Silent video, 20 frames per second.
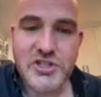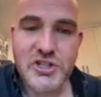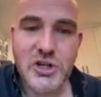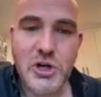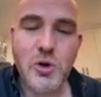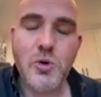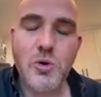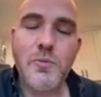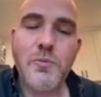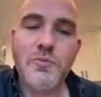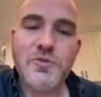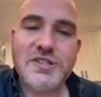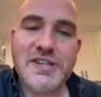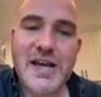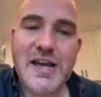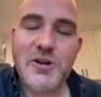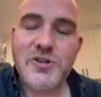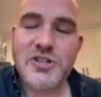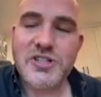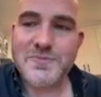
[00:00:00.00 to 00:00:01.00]
So
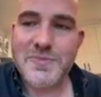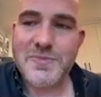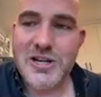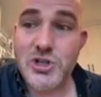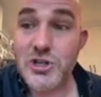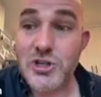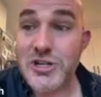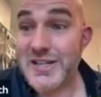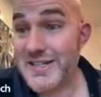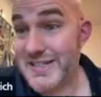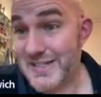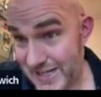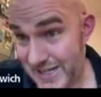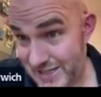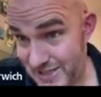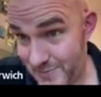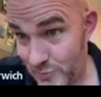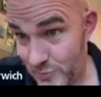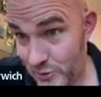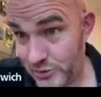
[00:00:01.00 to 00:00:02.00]
sound is measured in
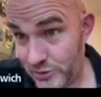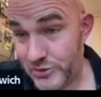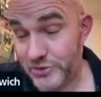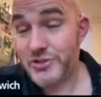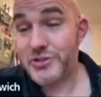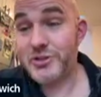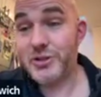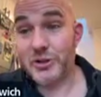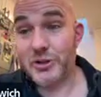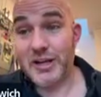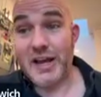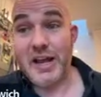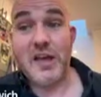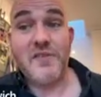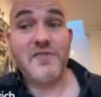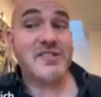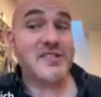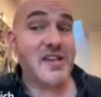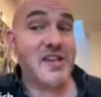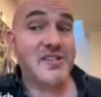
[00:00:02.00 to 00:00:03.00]
decibels. Okay.
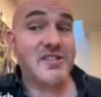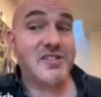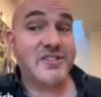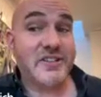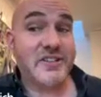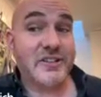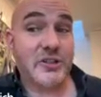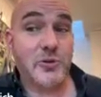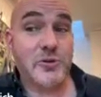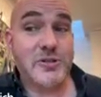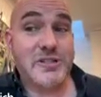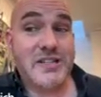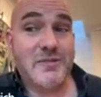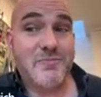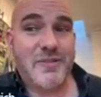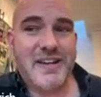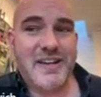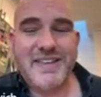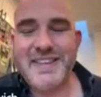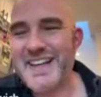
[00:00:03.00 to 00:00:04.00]
If it says 0
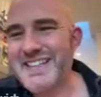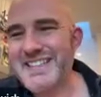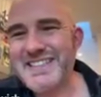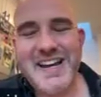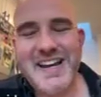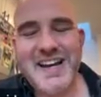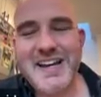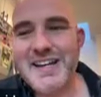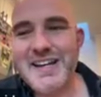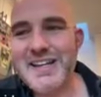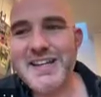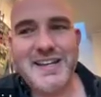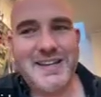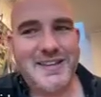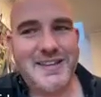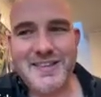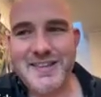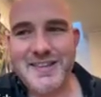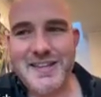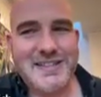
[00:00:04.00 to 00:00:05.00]
dB, that's not
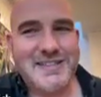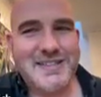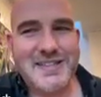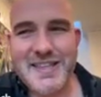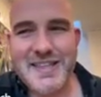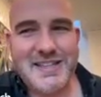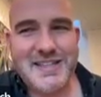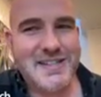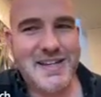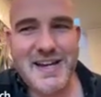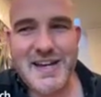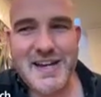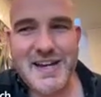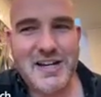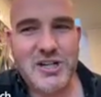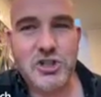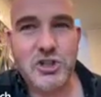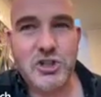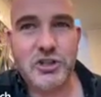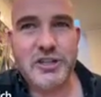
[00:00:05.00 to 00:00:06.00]

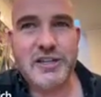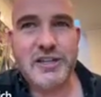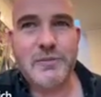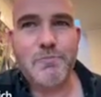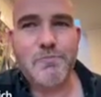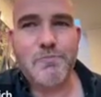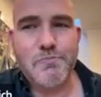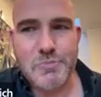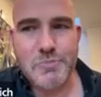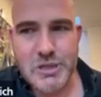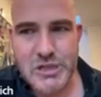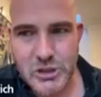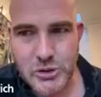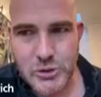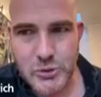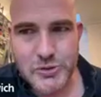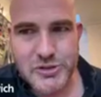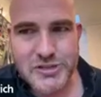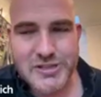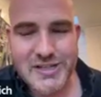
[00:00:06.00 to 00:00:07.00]
actually
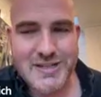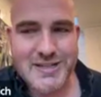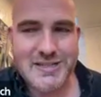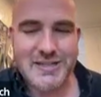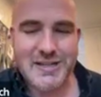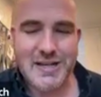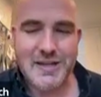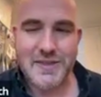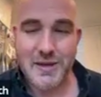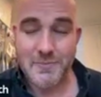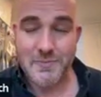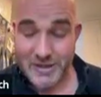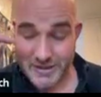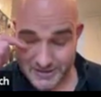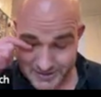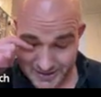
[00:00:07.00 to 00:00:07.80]
mute. Instead, that